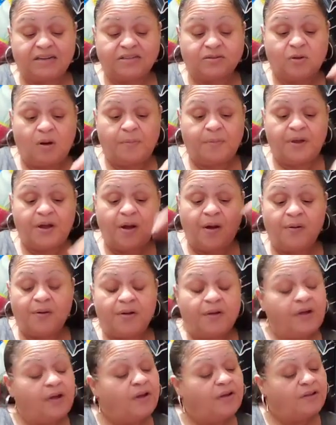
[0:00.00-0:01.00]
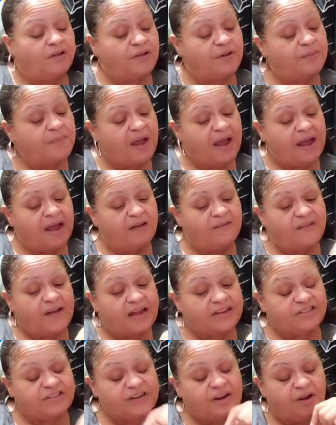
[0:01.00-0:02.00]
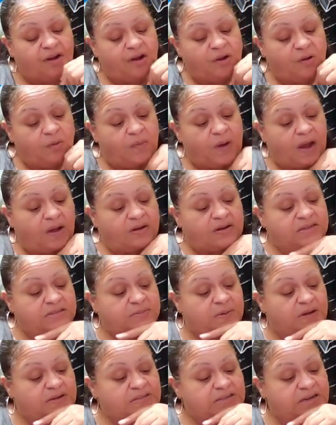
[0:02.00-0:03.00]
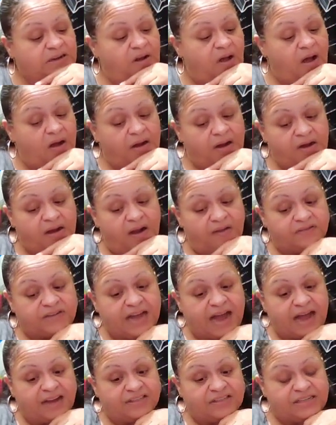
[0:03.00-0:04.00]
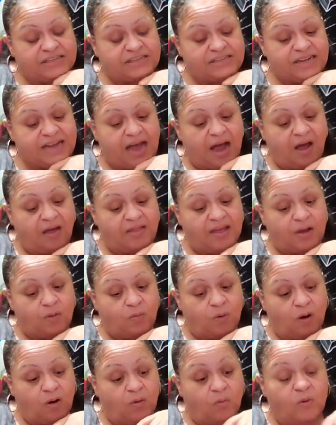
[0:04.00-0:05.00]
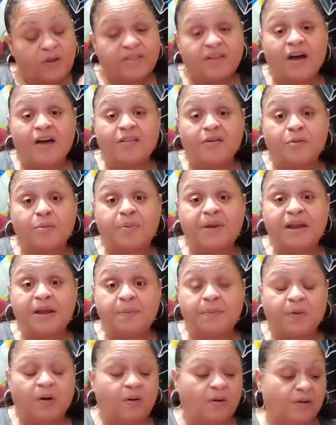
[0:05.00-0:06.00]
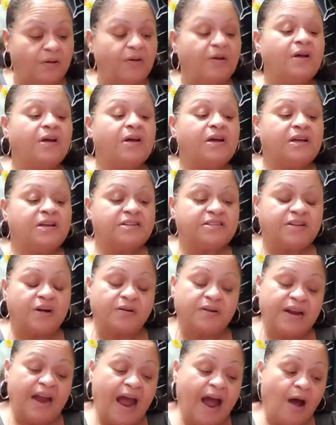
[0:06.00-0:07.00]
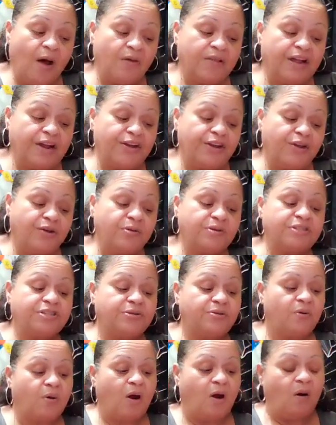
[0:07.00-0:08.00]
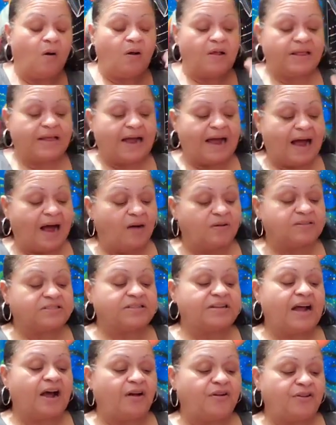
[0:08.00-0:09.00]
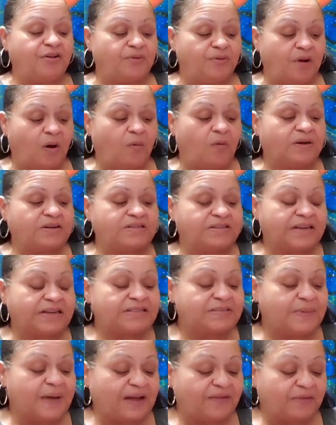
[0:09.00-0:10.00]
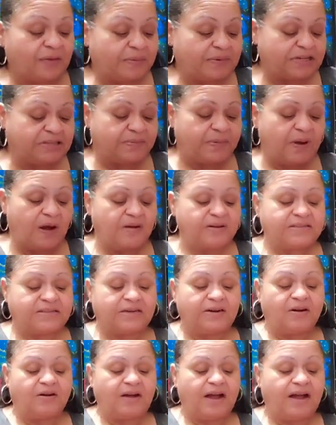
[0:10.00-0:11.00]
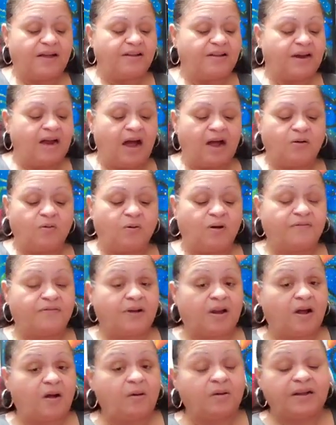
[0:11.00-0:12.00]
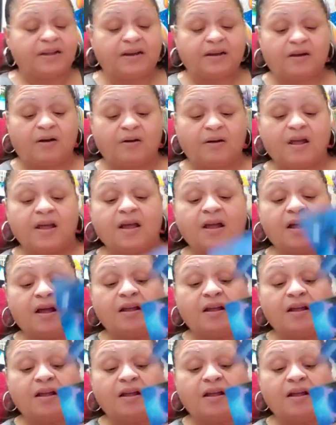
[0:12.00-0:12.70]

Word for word: And Scorpio, you may have actually hung around this person long enough to actually see how they work with other people. So now that you two are on the outs, now you know what to expect from this person, okay? You're not going for the okie doke.